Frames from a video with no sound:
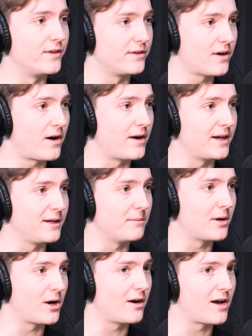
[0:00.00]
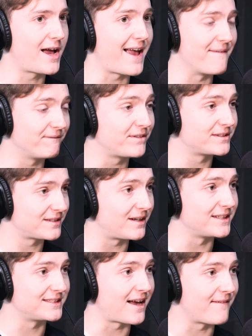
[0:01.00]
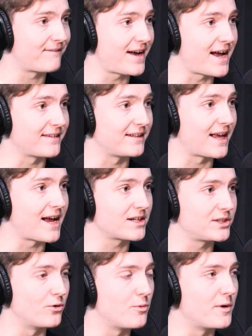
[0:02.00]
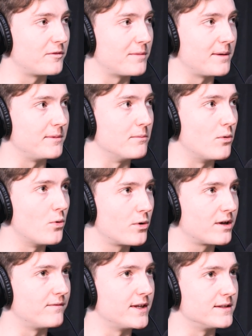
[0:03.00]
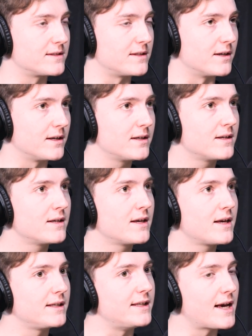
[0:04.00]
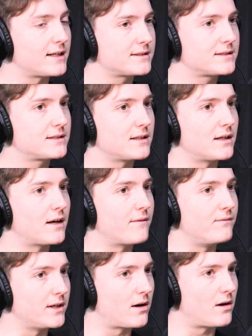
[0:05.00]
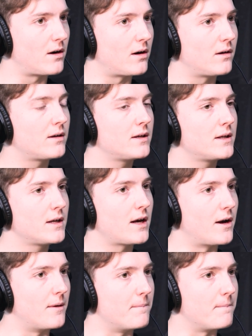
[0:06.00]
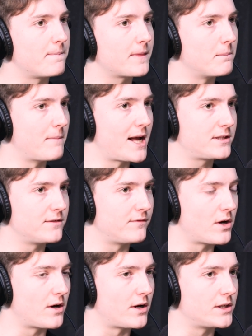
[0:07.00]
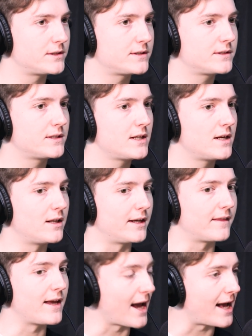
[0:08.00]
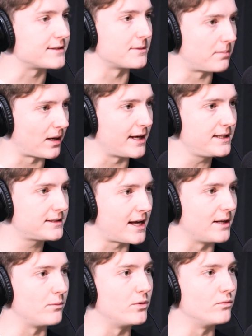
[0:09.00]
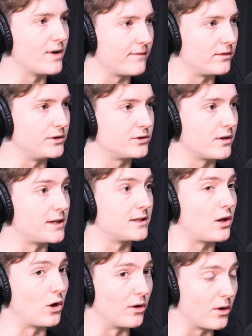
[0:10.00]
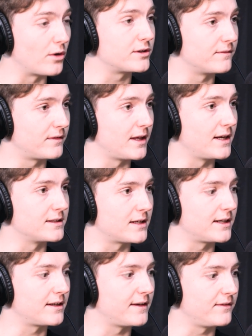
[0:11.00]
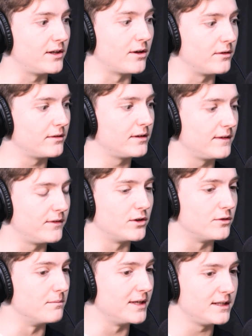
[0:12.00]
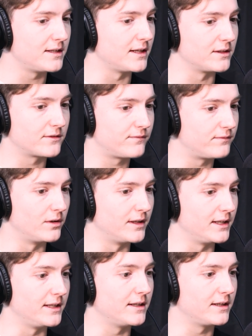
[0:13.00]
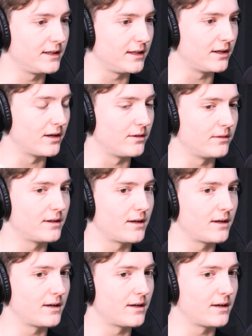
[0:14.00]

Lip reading: the time emphasized that fact, and actually almost made me more convinced that, yes, that VR, metaverse, like, it has a place, and it will revolutionize a lot of things. Like, if, you know, if you could do meetings fully, you know,